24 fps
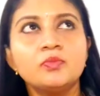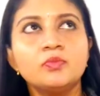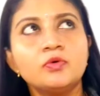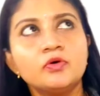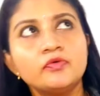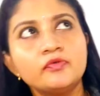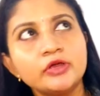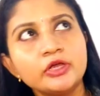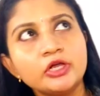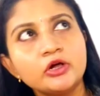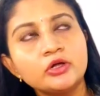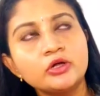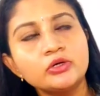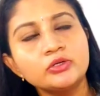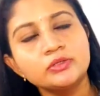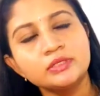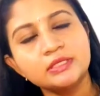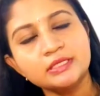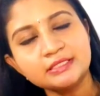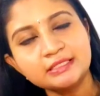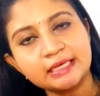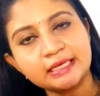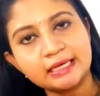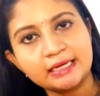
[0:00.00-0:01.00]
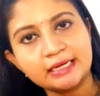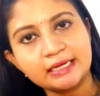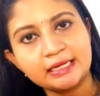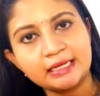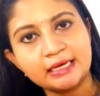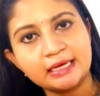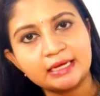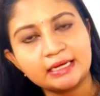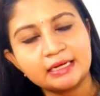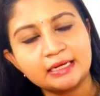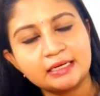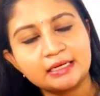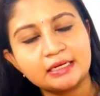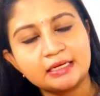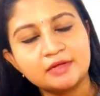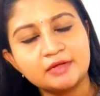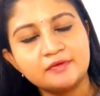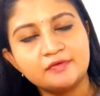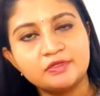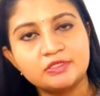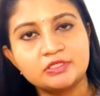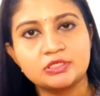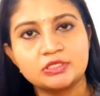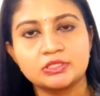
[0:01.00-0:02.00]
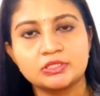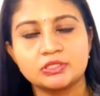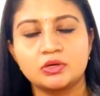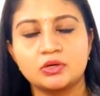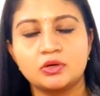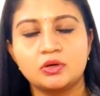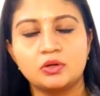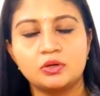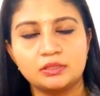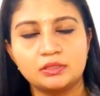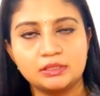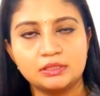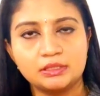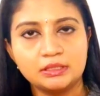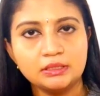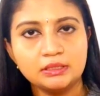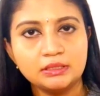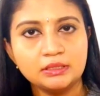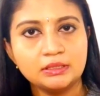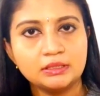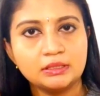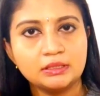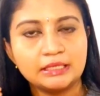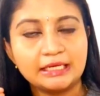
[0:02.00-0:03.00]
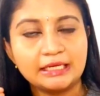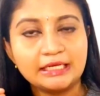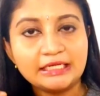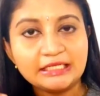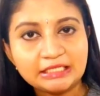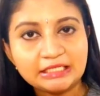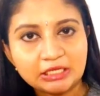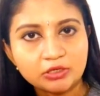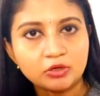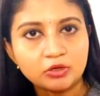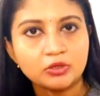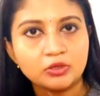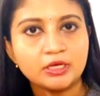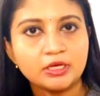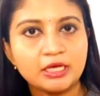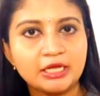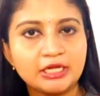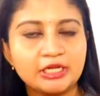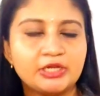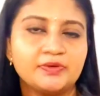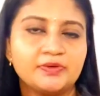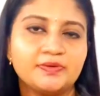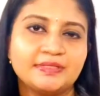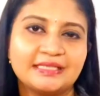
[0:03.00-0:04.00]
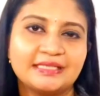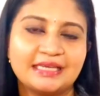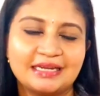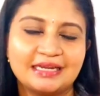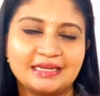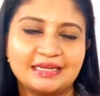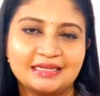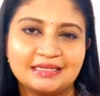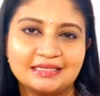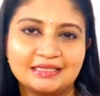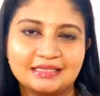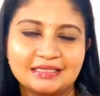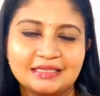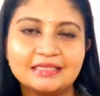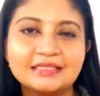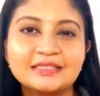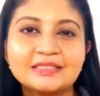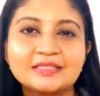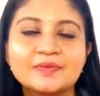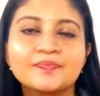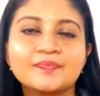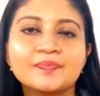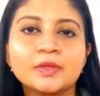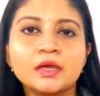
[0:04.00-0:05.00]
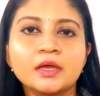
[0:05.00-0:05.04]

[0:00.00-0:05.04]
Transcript: Moving on to the second category, which is called interrogative sentences.